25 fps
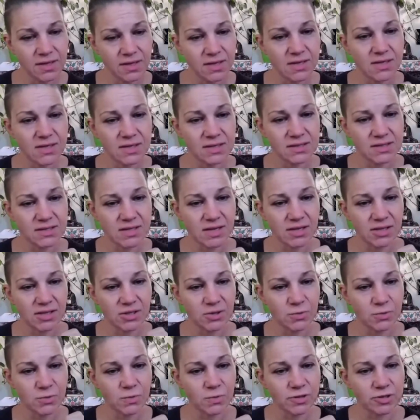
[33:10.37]
is that
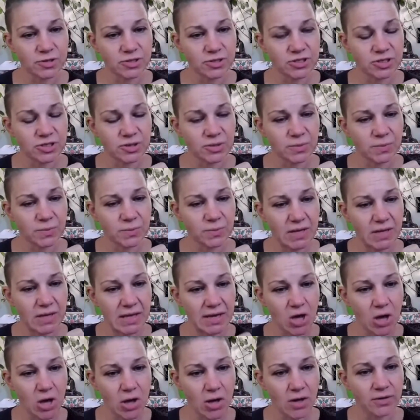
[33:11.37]
you worship
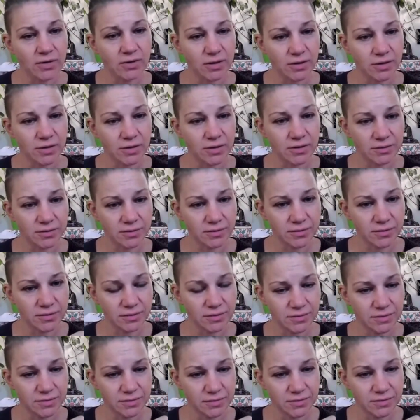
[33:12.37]
and honor
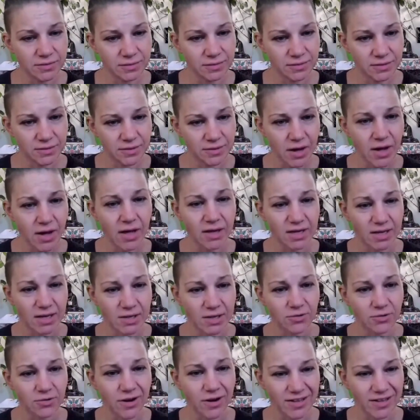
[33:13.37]
God and
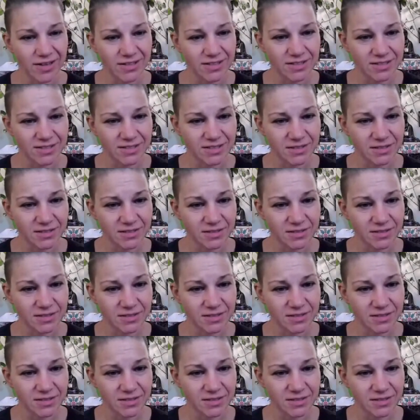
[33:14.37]
Christ.